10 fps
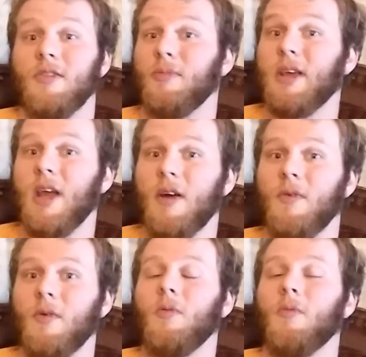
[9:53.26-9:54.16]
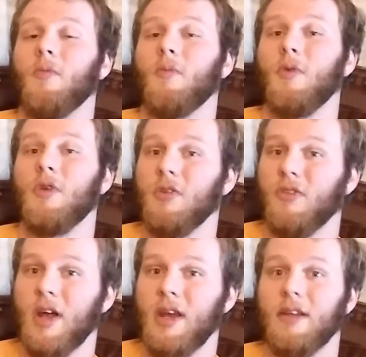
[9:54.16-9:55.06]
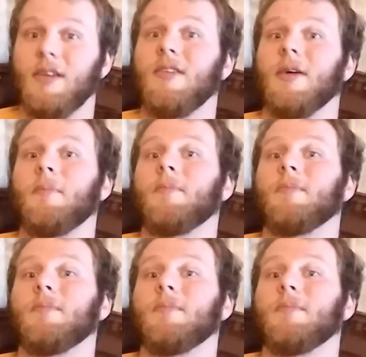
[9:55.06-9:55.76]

just be careful when you decide not to tip,